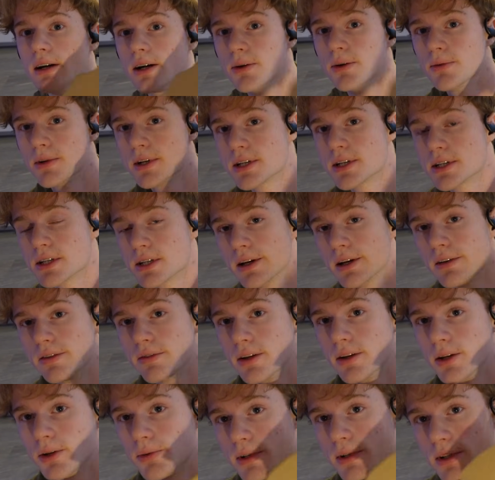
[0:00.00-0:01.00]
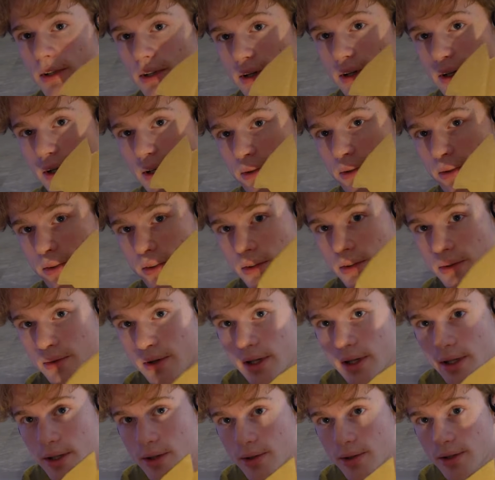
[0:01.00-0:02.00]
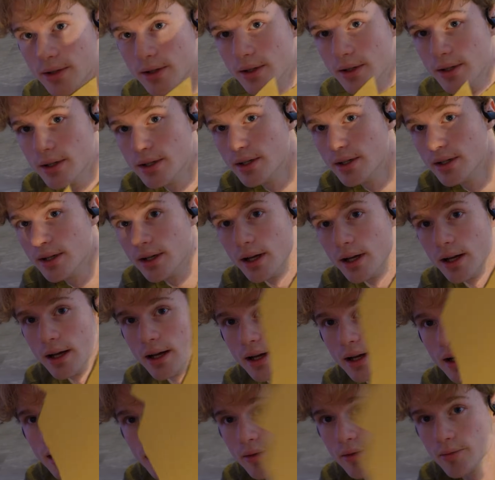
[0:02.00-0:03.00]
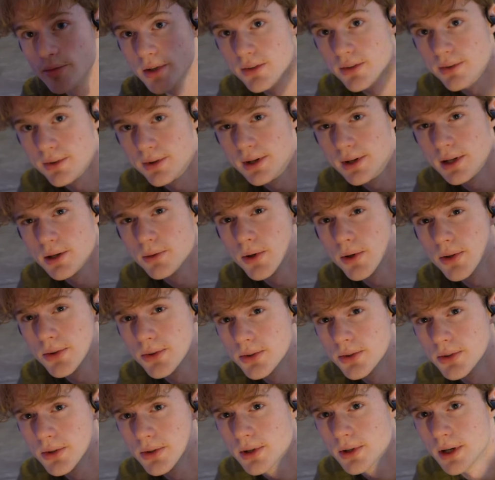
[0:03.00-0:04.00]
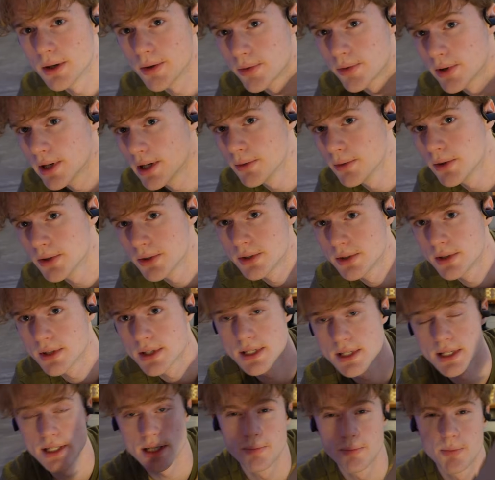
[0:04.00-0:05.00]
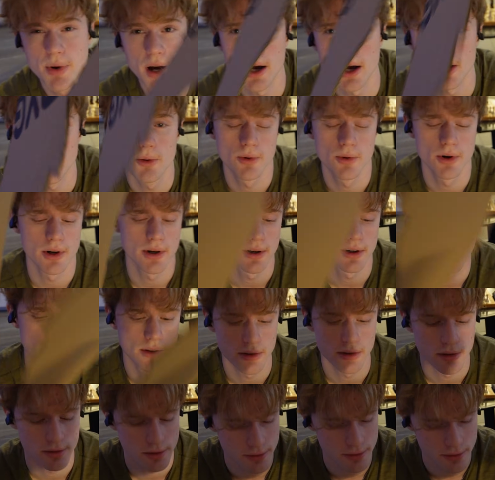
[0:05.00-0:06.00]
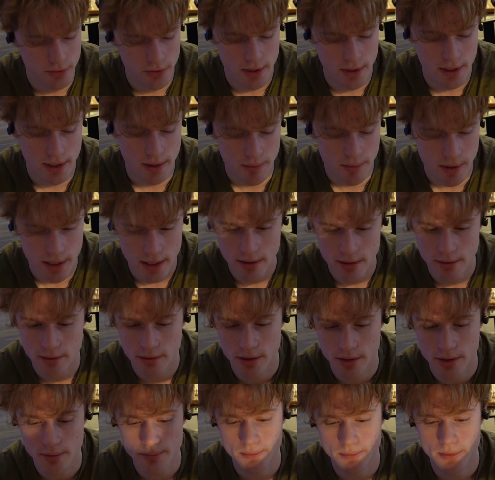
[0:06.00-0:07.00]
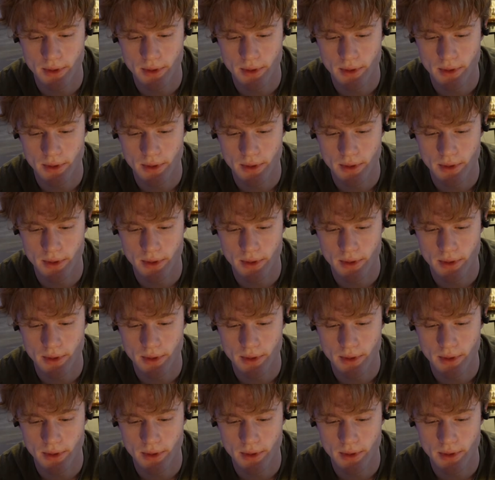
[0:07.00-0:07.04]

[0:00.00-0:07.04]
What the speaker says: which I think will turn out really good, because I really want you to see the power of the blades, you know.